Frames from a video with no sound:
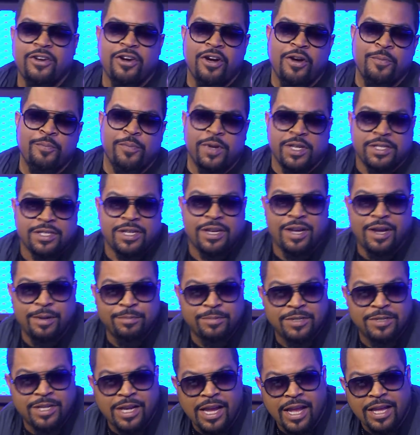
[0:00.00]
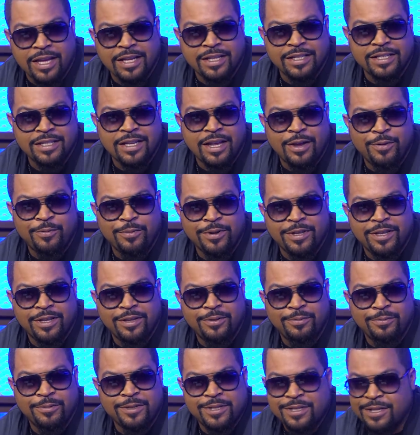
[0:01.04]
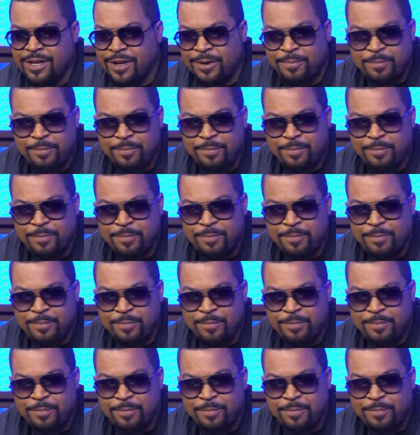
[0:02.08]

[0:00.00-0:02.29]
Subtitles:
call Mitch Kupchak and say, what's up,